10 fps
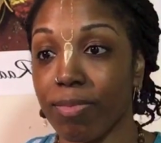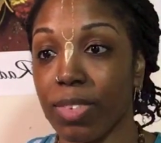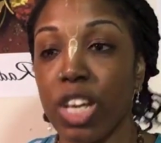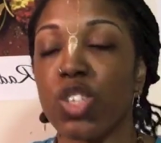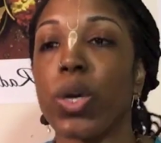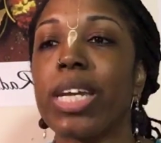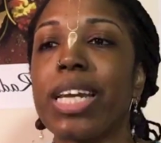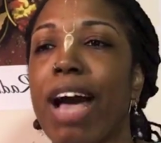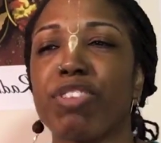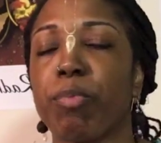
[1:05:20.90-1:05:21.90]
So he didn't
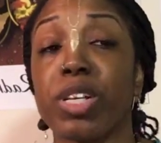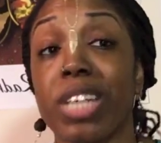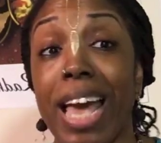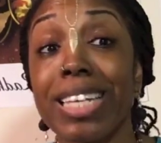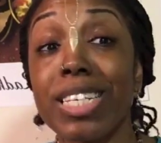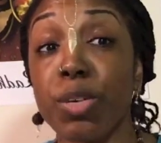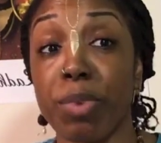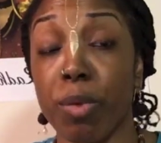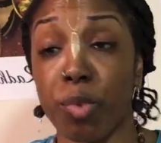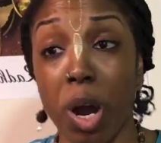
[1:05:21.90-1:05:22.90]
have to pretend to be a
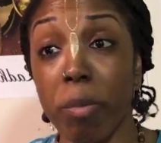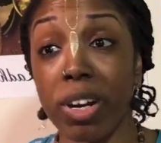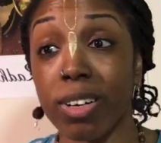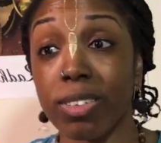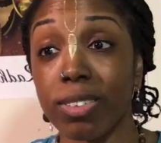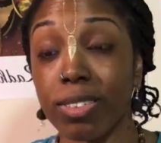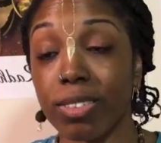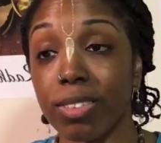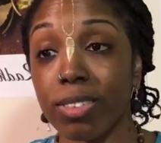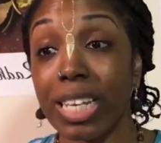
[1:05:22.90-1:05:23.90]
Brahmana.
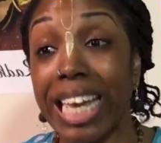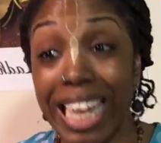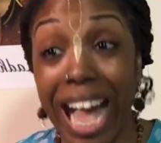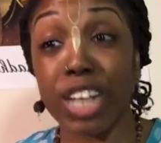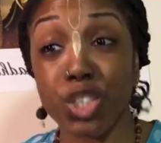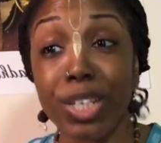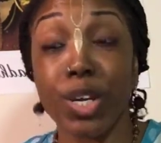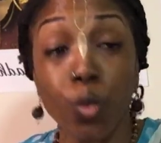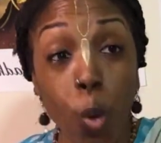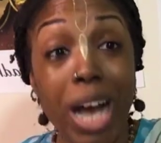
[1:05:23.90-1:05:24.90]
He actually
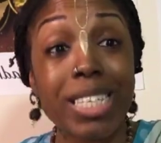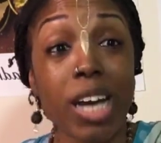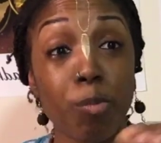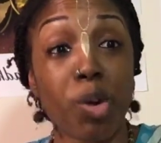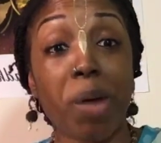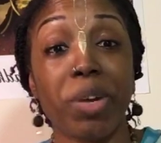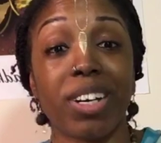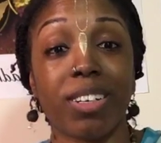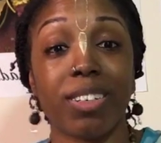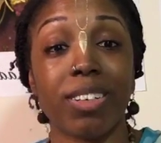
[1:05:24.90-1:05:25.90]
was a Brahmana,
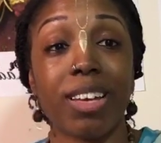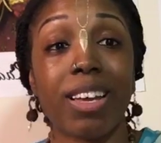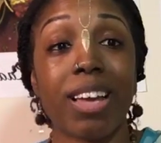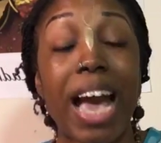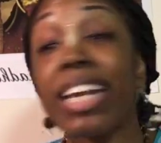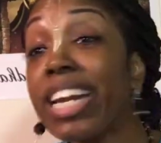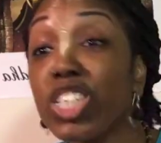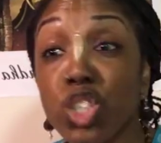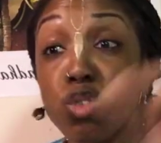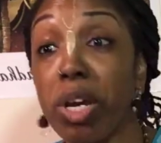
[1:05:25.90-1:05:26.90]
and an
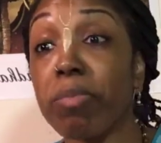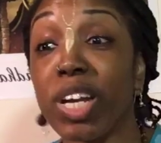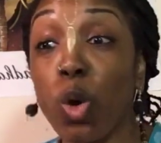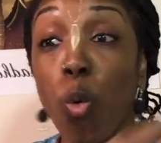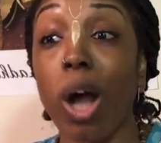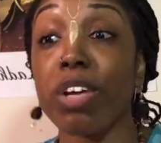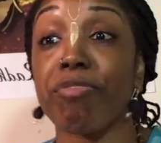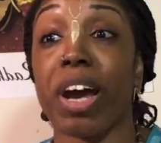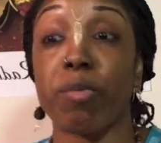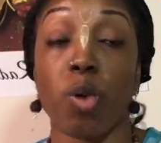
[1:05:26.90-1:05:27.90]
extremely
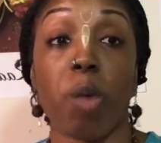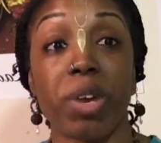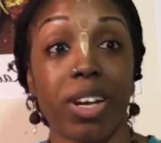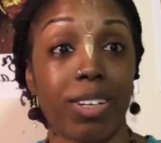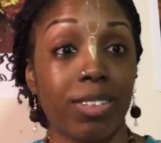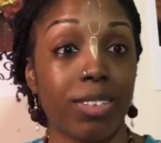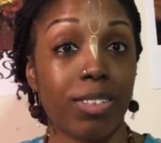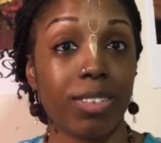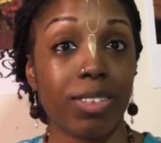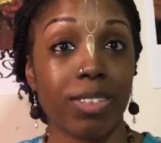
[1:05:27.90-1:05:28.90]
qualified Brahmana.
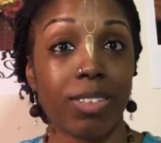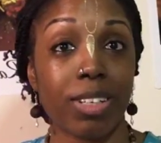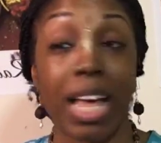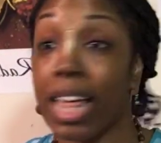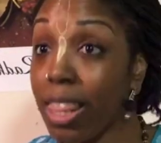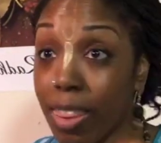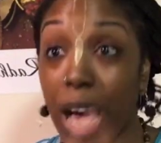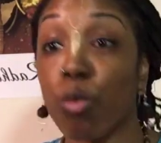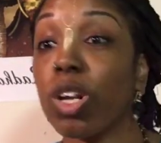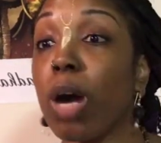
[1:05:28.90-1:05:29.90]
That
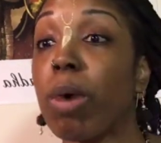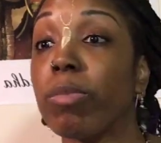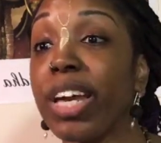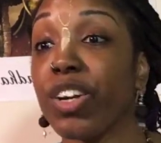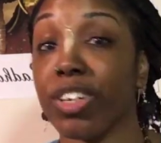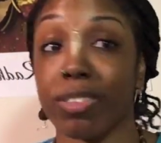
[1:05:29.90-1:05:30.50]
will come up later.